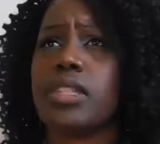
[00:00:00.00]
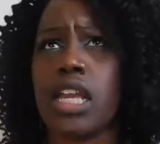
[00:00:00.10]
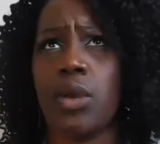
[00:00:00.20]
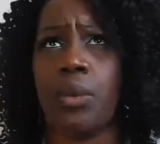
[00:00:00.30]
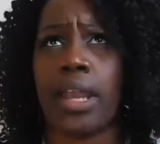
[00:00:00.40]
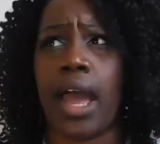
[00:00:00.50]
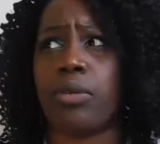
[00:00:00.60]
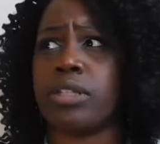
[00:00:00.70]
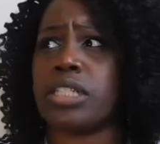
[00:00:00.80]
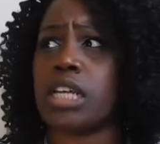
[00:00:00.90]
And when I
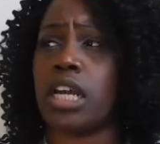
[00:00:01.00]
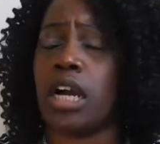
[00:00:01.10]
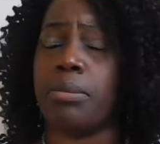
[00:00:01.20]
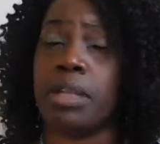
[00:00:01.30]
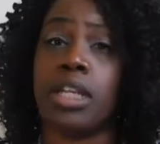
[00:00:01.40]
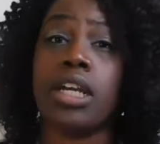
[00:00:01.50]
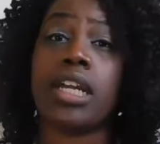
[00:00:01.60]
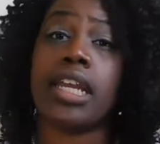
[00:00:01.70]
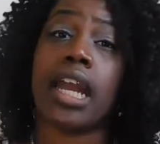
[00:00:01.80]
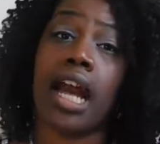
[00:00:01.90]
was
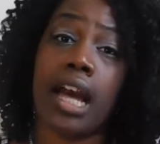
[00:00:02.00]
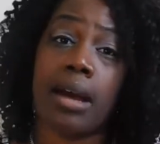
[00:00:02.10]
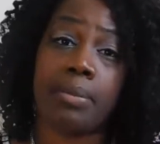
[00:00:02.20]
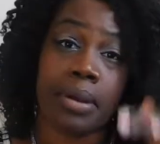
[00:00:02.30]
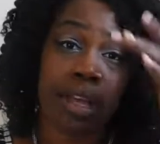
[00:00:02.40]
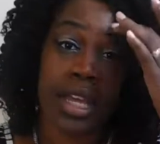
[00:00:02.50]
looking up,